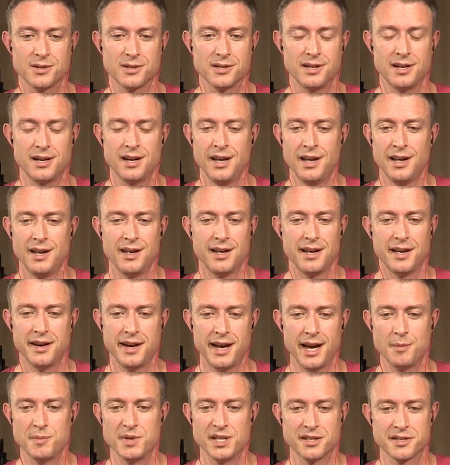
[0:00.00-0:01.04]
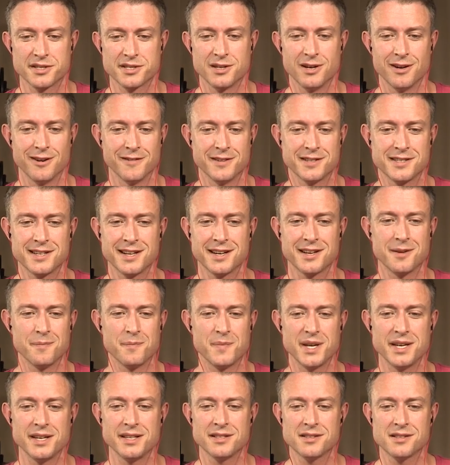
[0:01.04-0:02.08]
or an ambulance service that
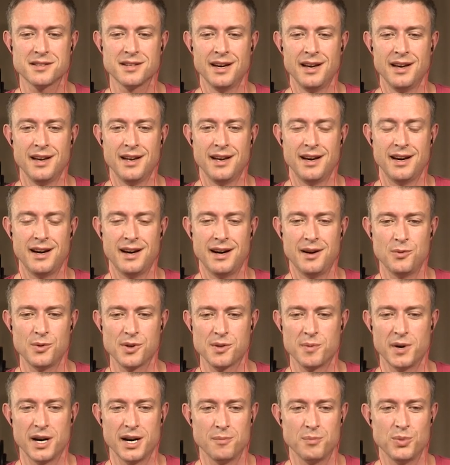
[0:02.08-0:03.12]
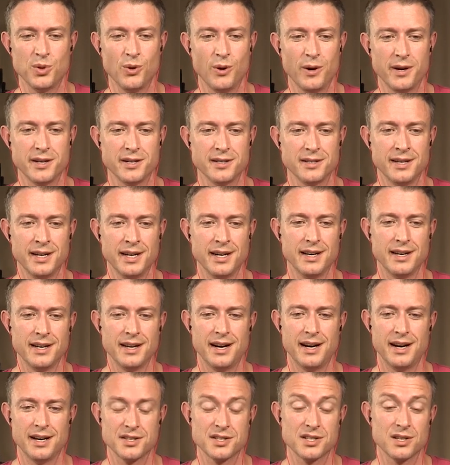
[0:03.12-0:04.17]
competes with my employer.
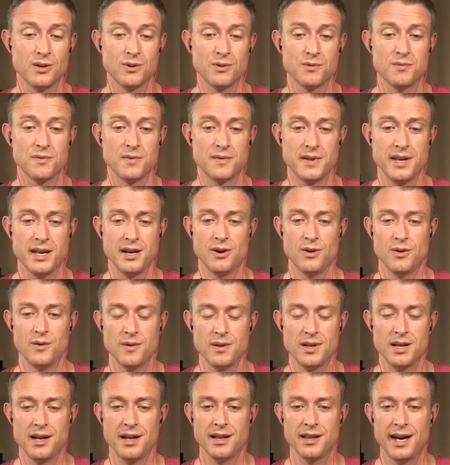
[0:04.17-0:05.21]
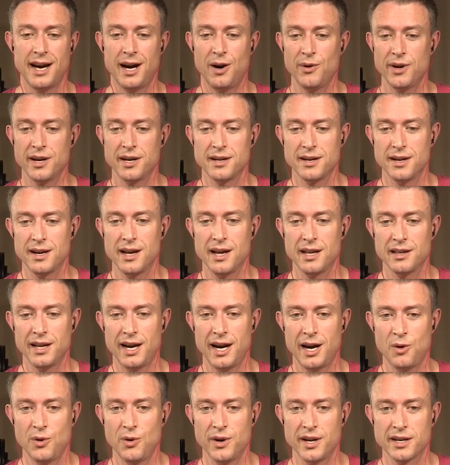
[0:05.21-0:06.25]

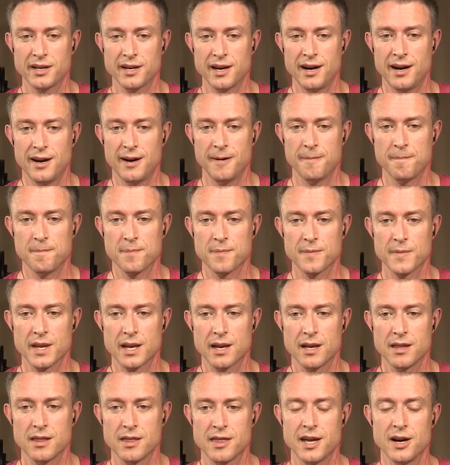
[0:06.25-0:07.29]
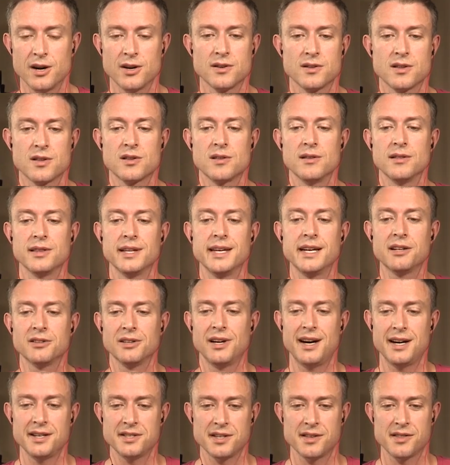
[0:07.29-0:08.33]
They're
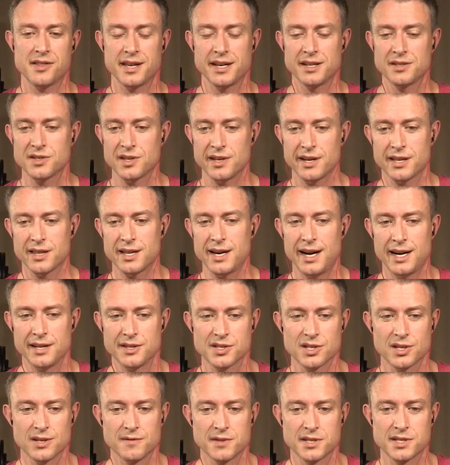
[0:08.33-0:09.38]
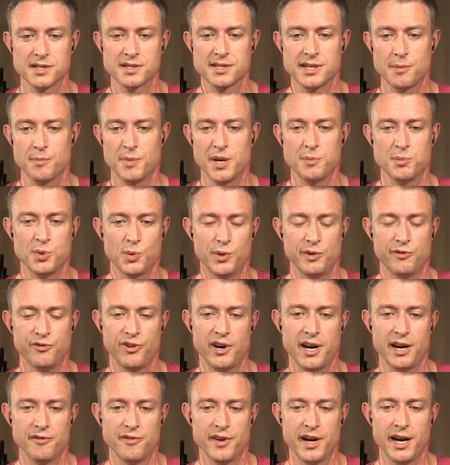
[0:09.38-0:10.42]
legalizing things like that, services that people would
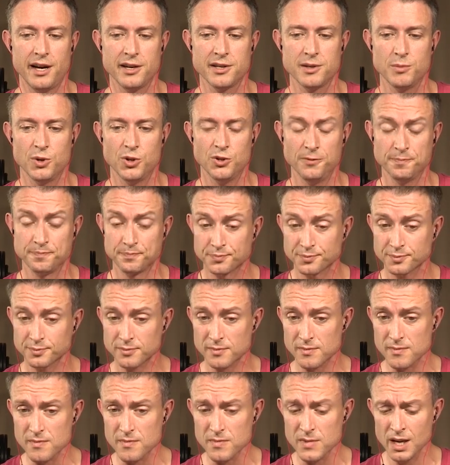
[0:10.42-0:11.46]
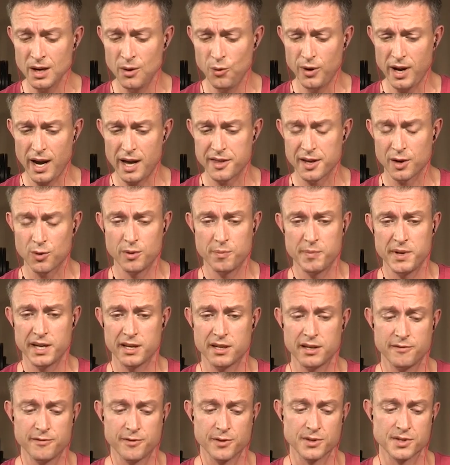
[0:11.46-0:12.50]
find valuable, I think would be a
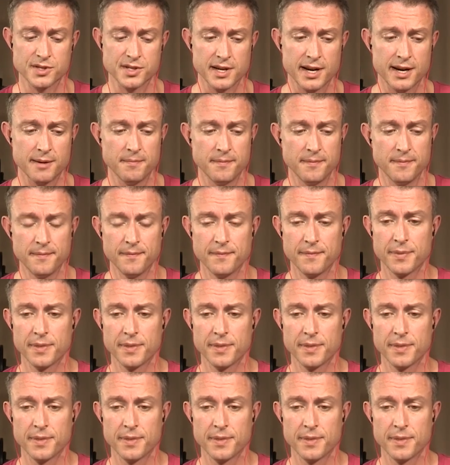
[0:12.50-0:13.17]
good first step.